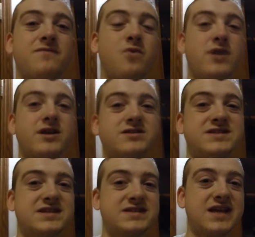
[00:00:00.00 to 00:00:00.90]
forty or
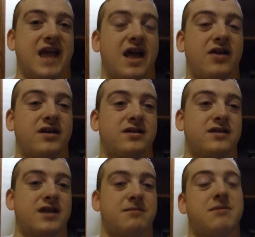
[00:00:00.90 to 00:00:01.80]
sixty gallon
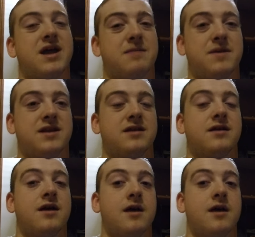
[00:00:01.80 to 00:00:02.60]
in my opinion.